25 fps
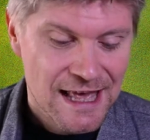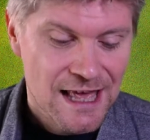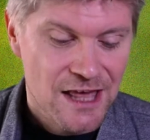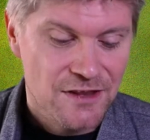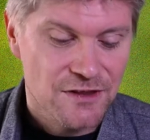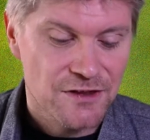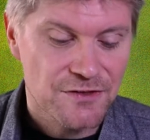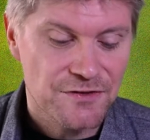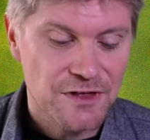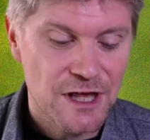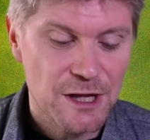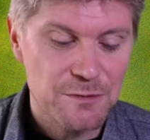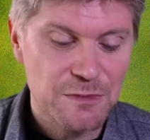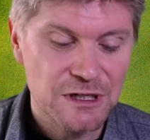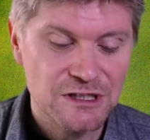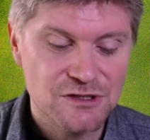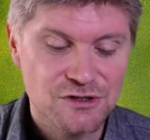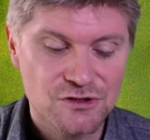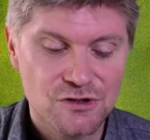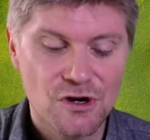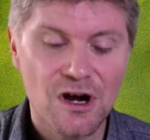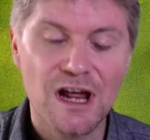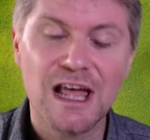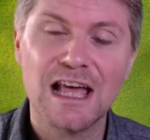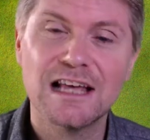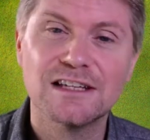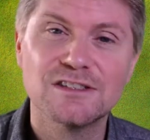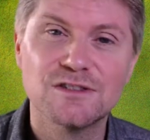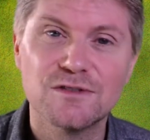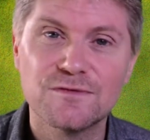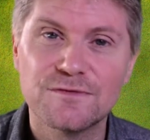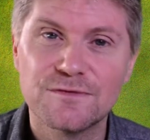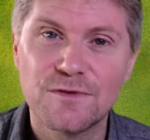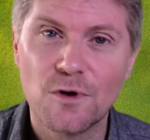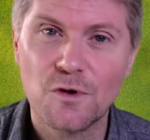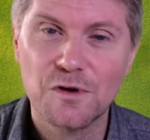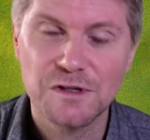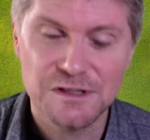The theme is Dryads and
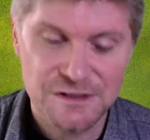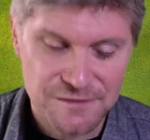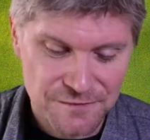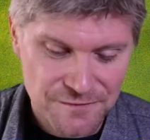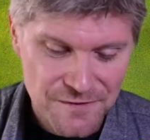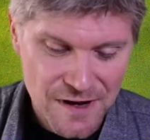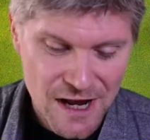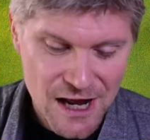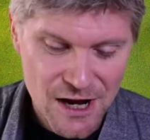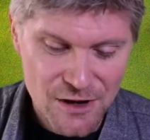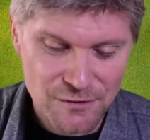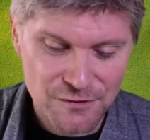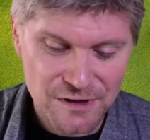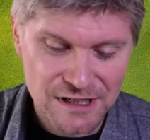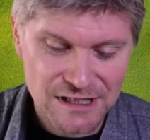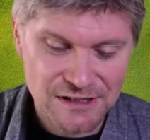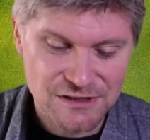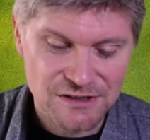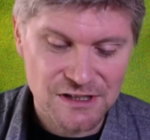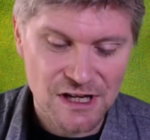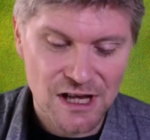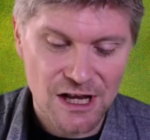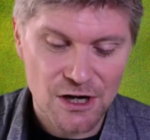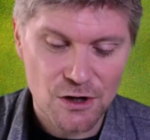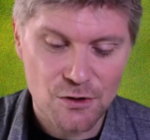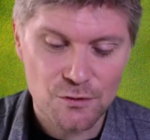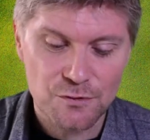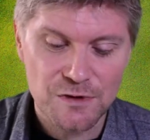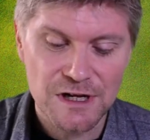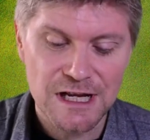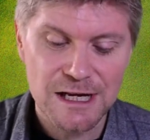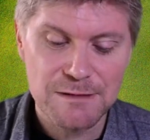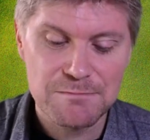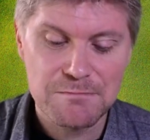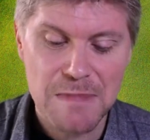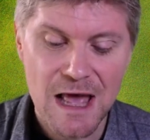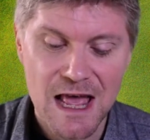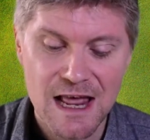Forest Fairies,
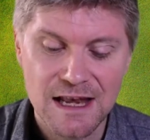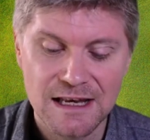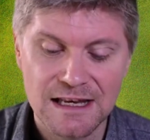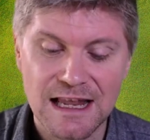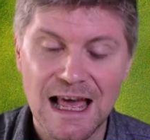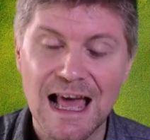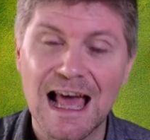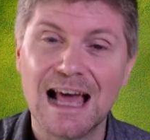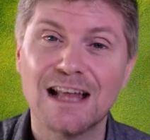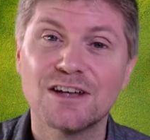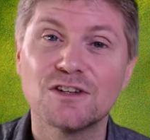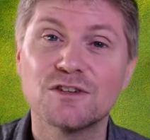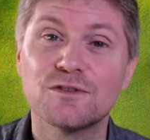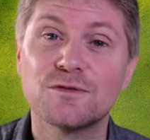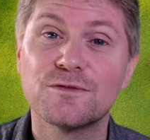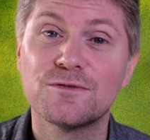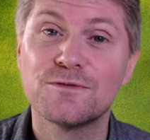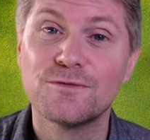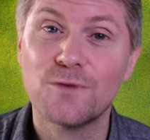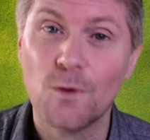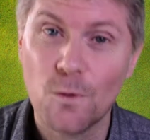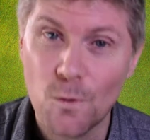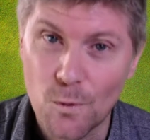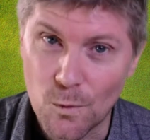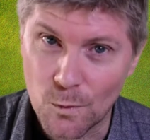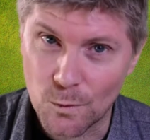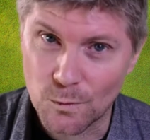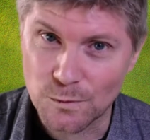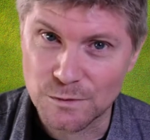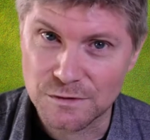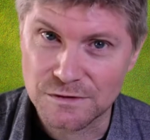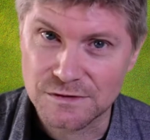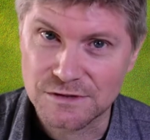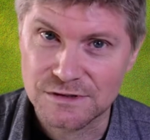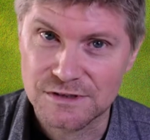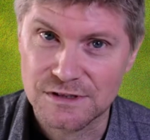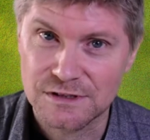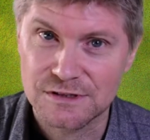Green Men and
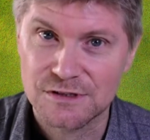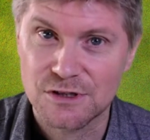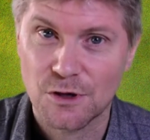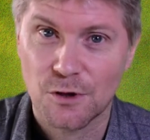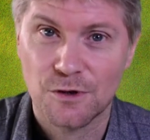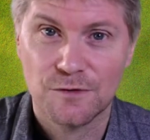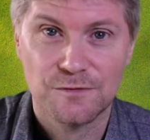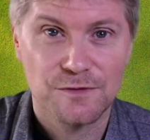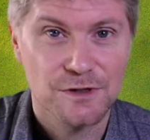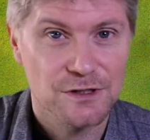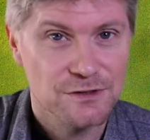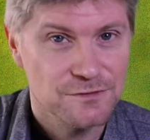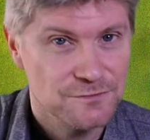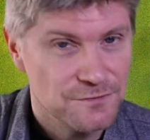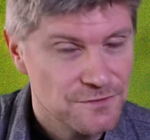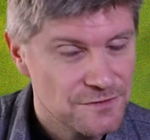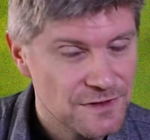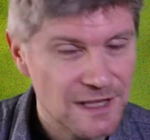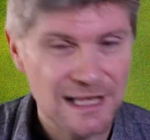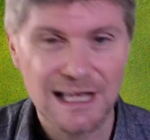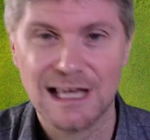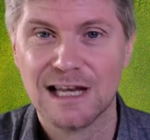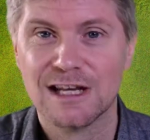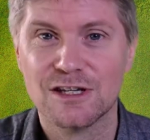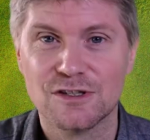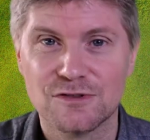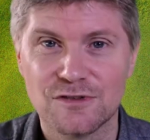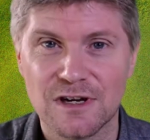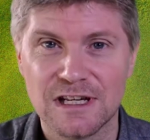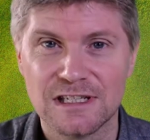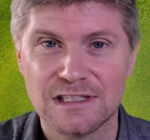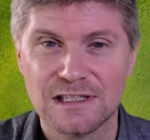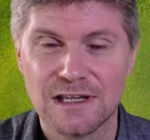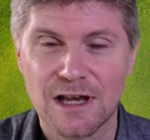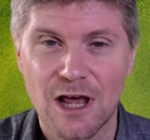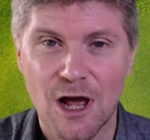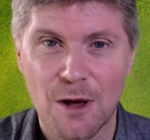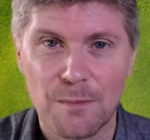Fauns. So if you're thinking of
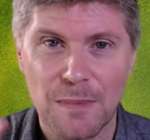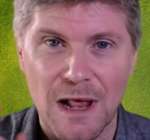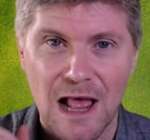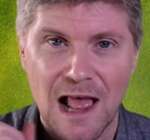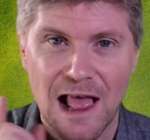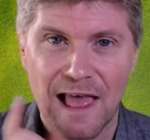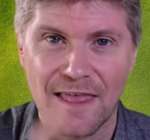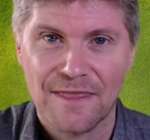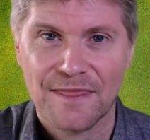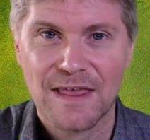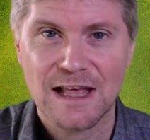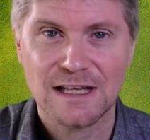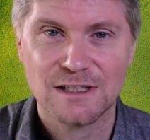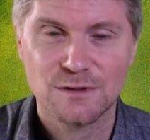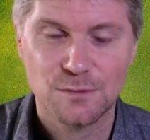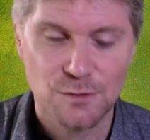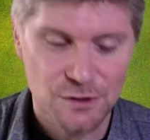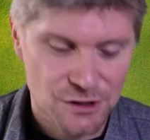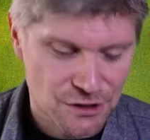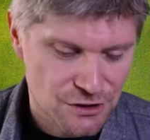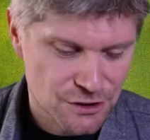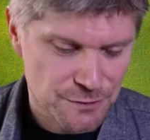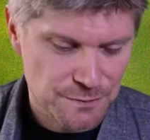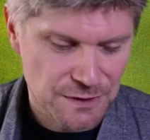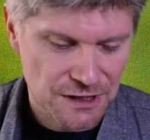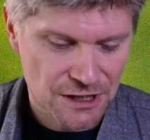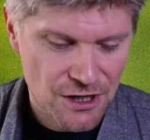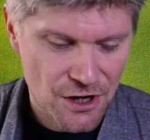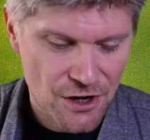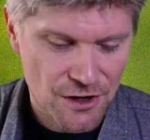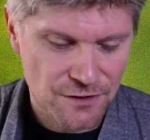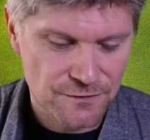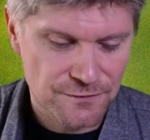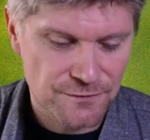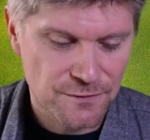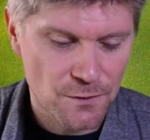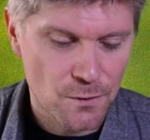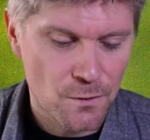dressing up, that's what you should be
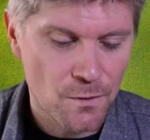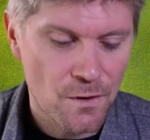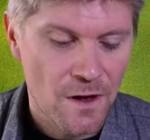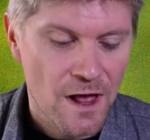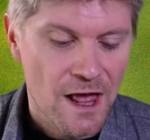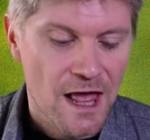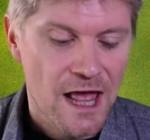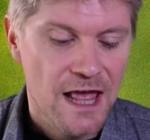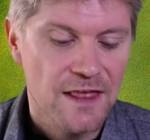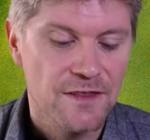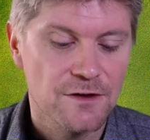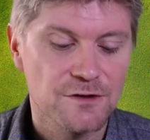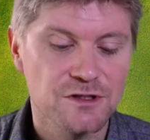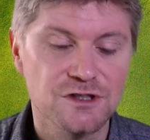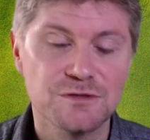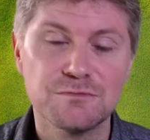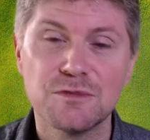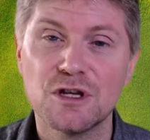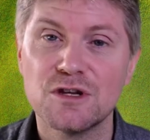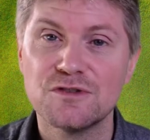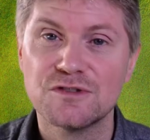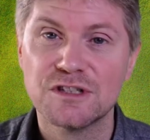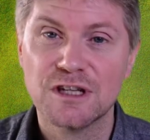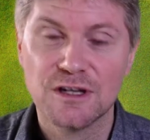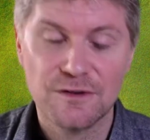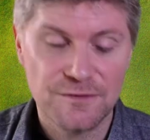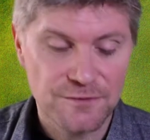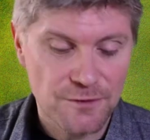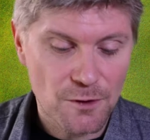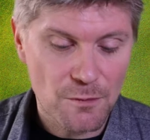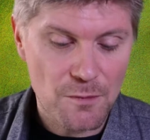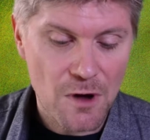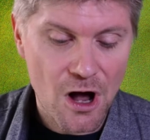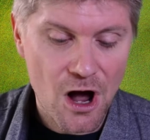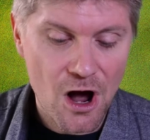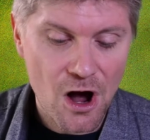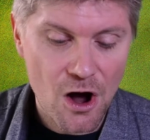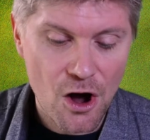going for. There is music
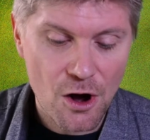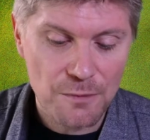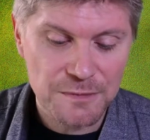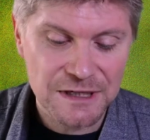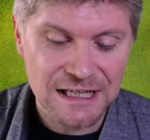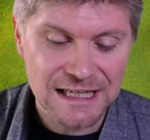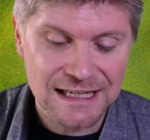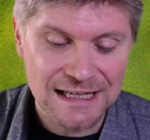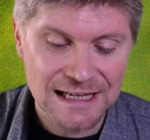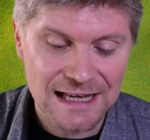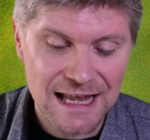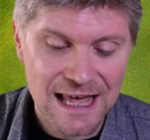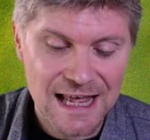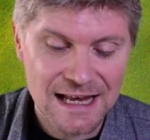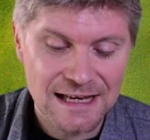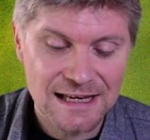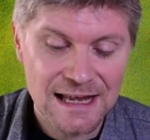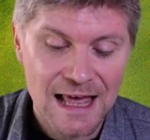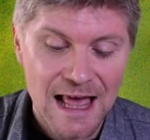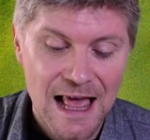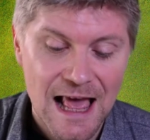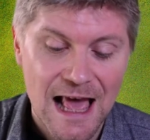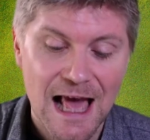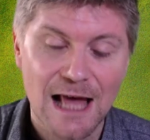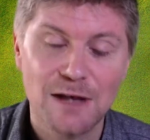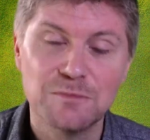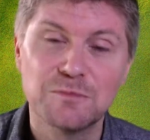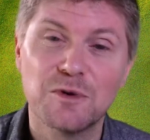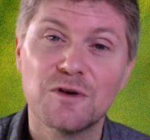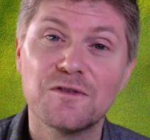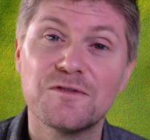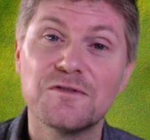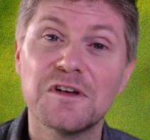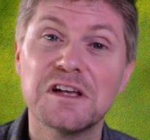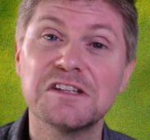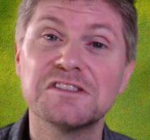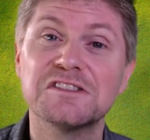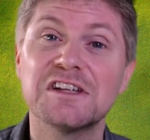from Harmony Glen and
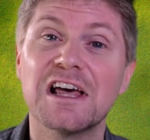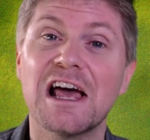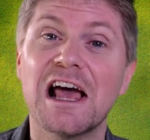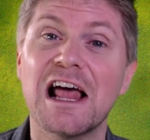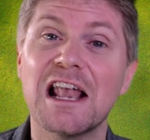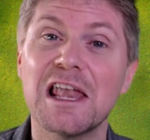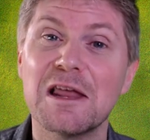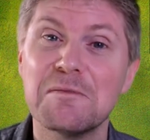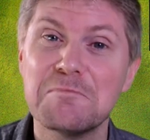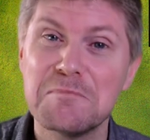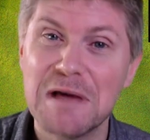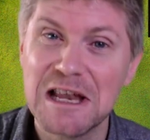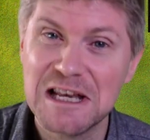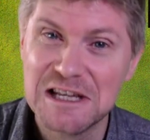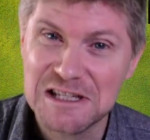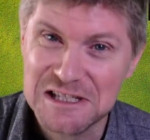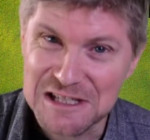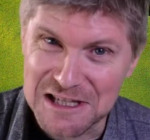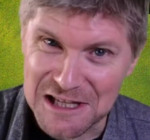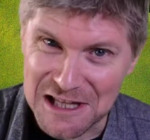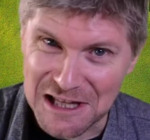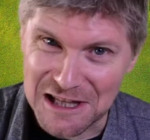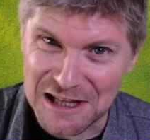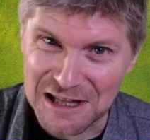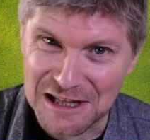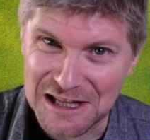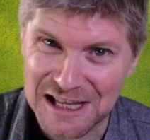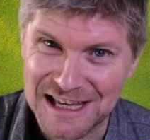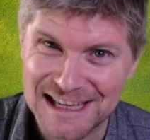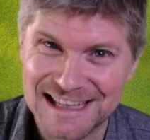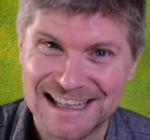Professor Elemental.